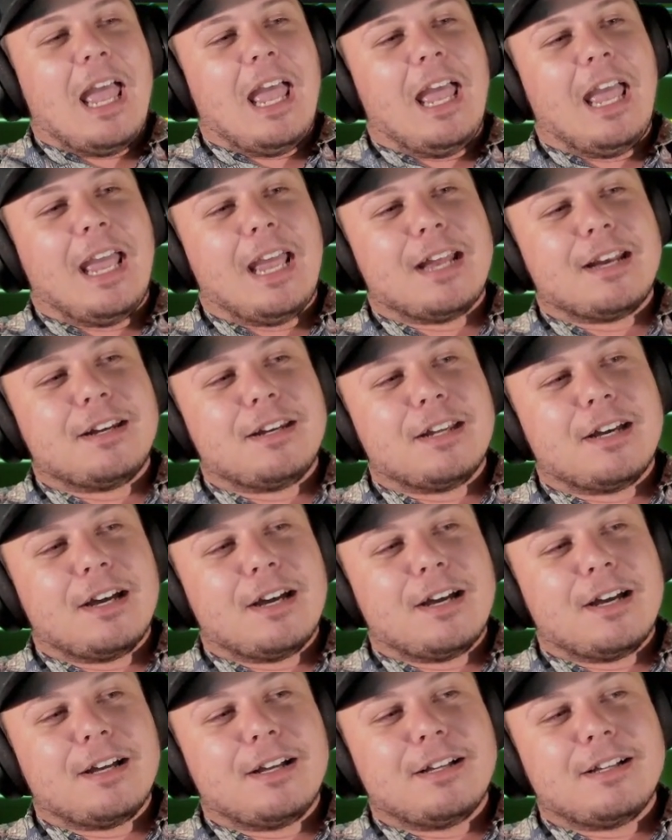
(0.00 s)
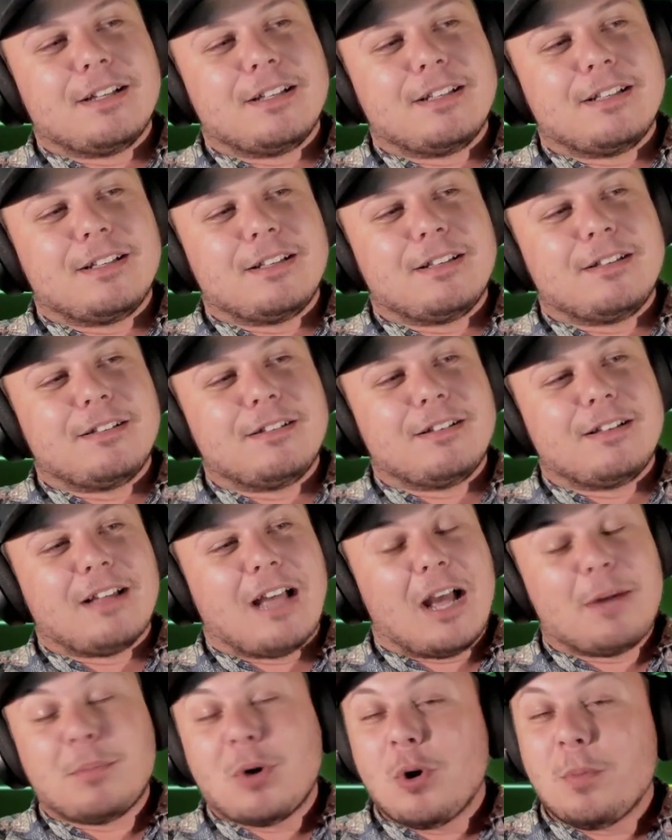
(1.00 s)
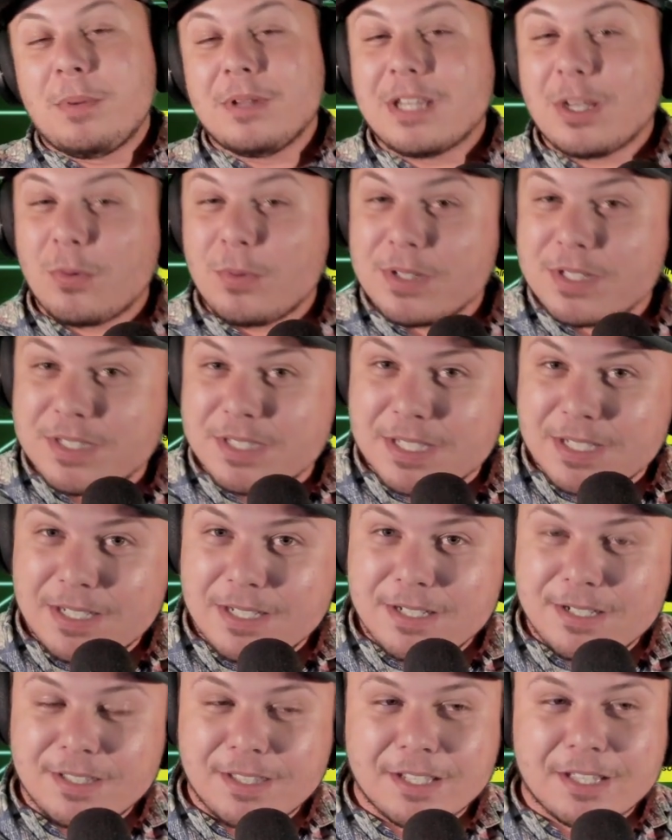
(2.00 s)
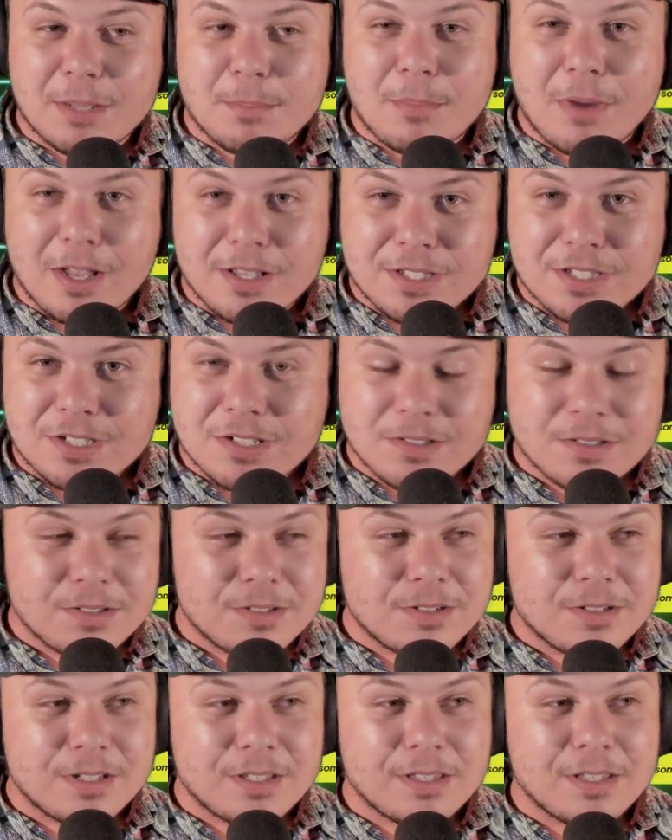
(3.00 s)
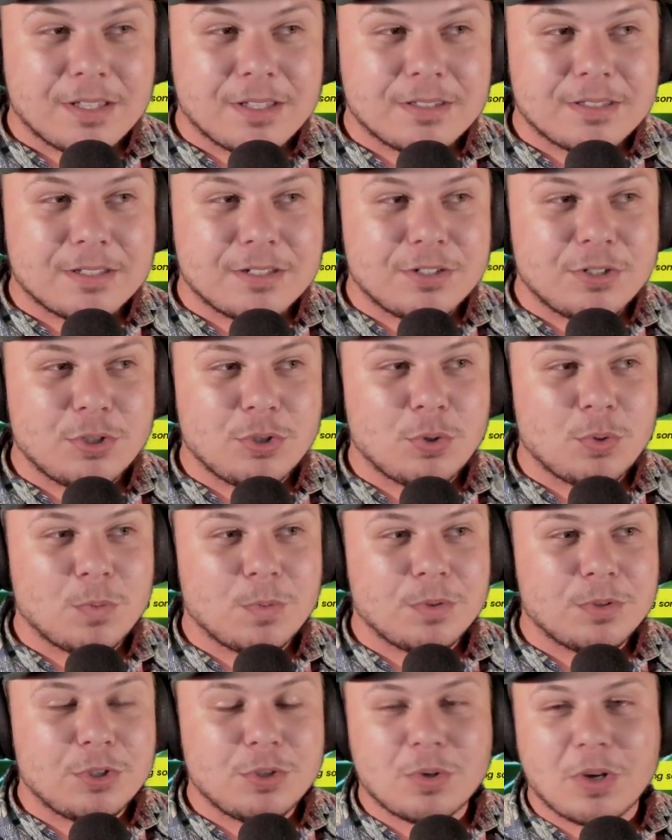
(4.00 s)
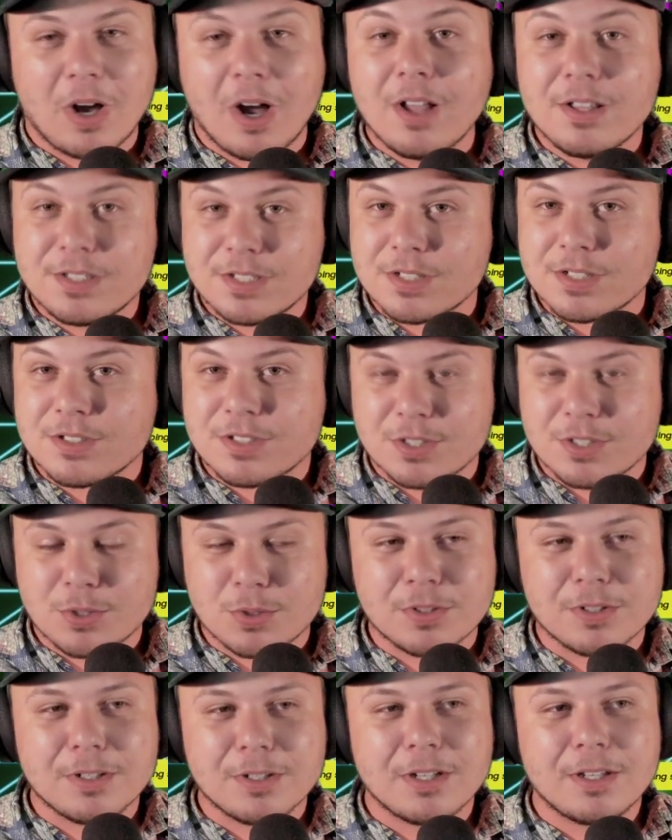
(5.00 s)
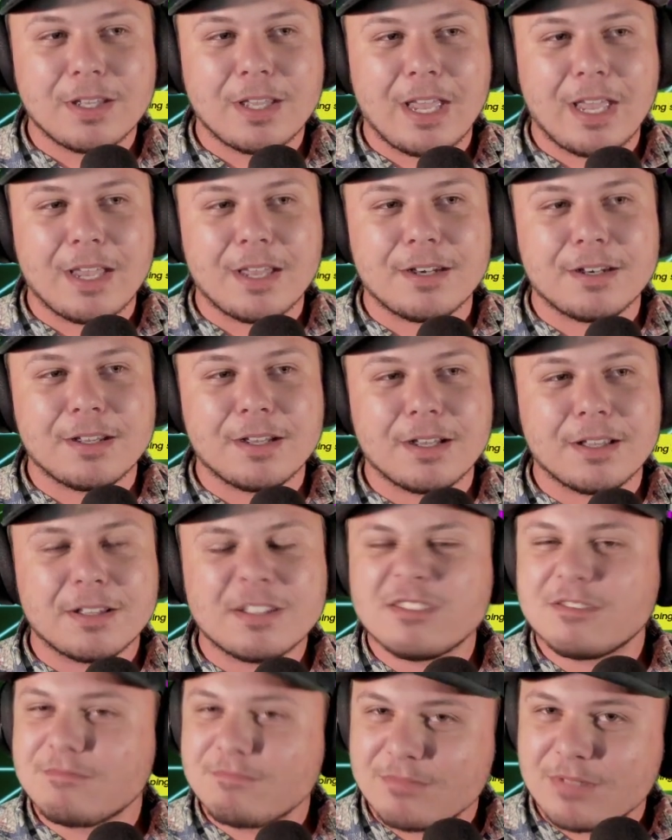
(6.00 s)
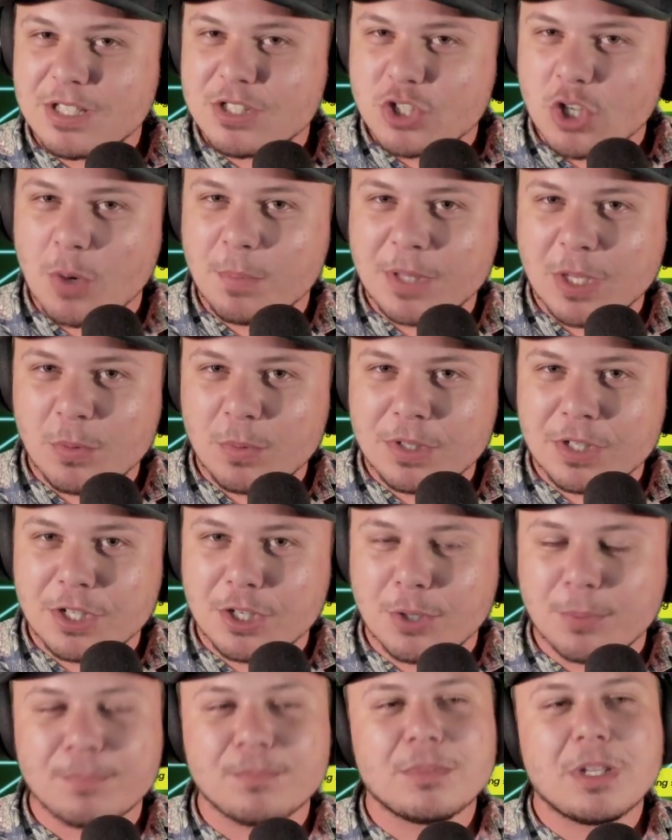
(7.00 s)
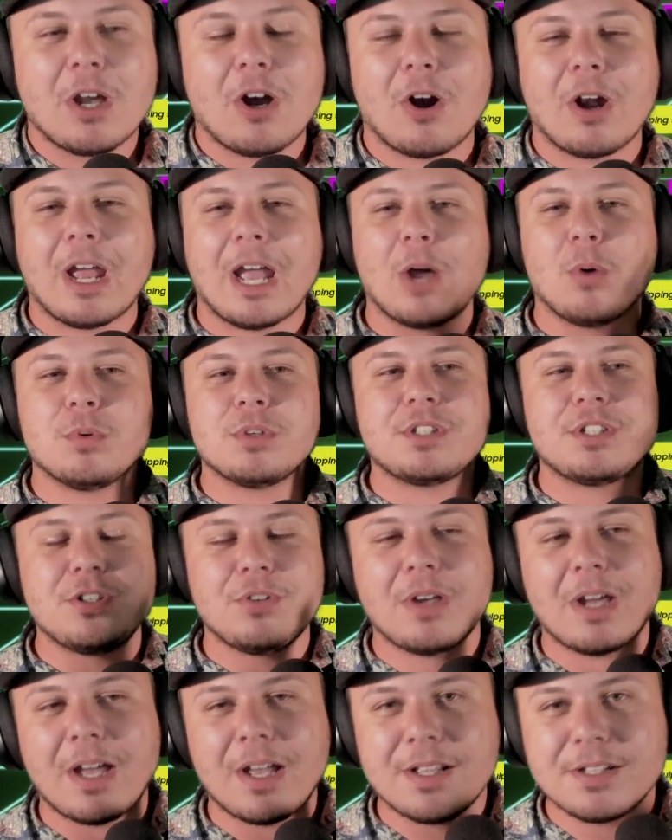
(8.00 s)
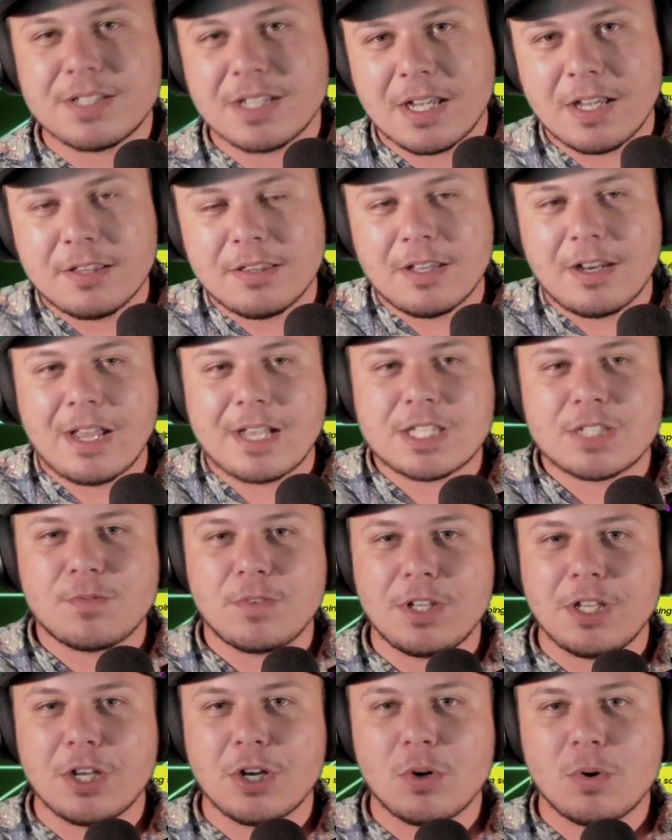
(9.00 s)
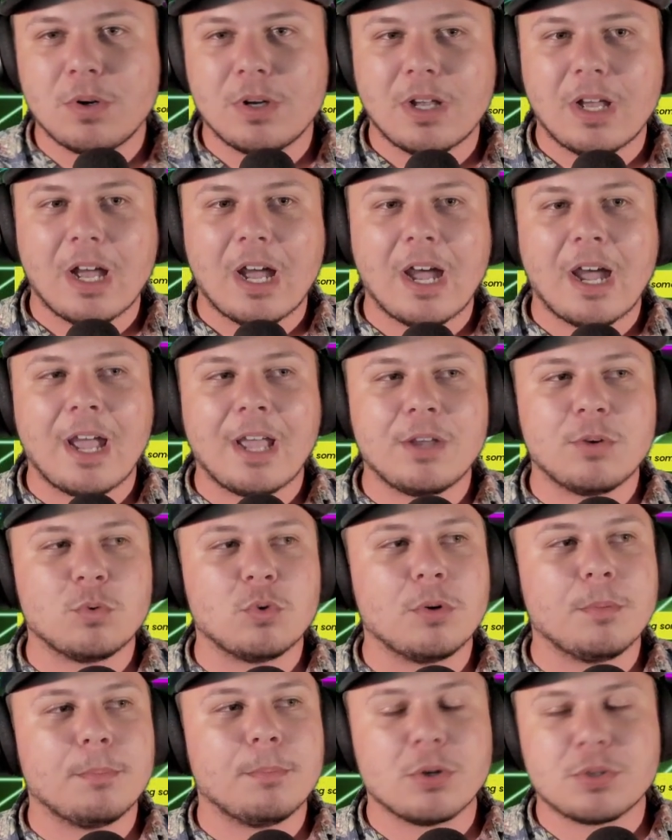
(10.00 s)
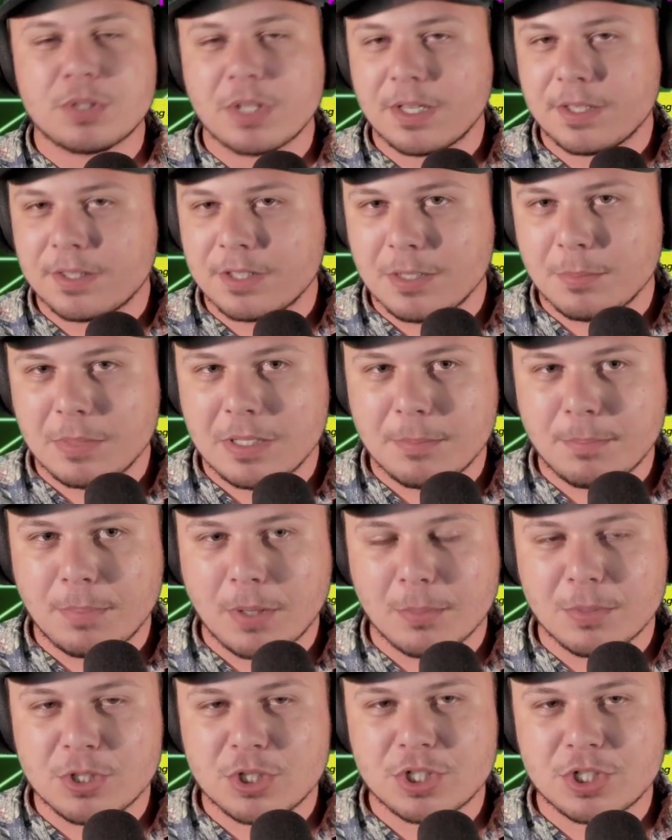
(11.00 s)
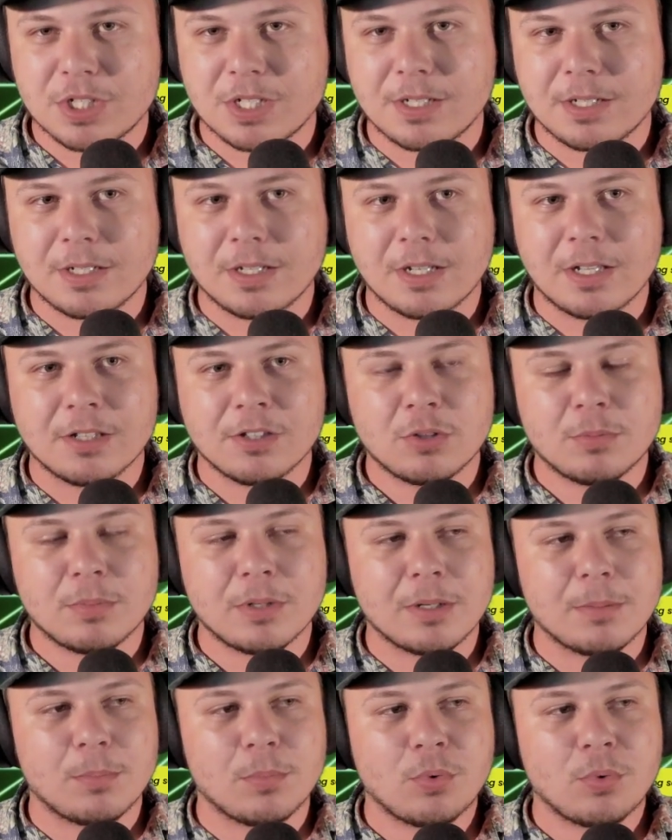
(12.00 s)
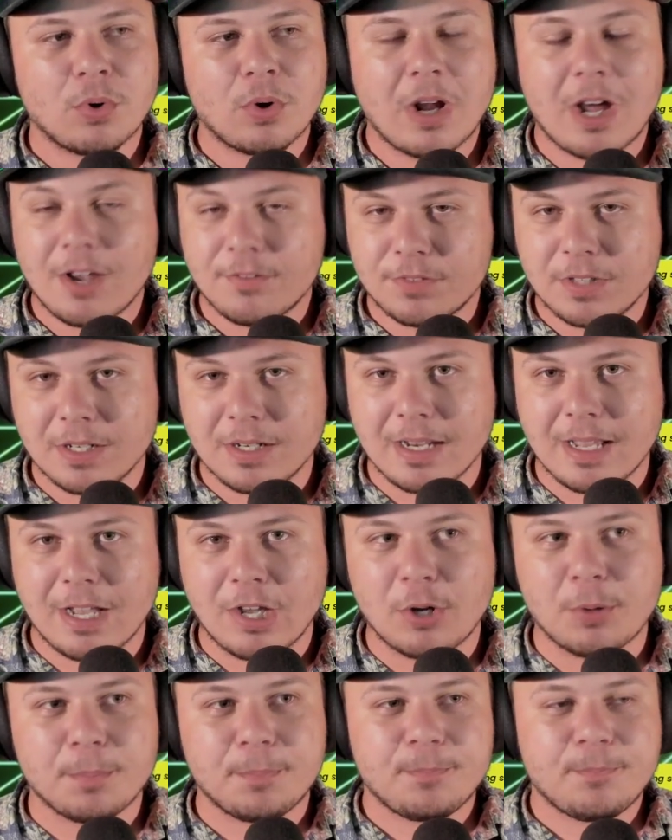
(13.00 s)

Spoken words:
And I'm hoping that we see like the monster and the new content soon. And let's hope that we do. All right, I will see you guys in the next video. I will most likely be publishing a little bit more often now.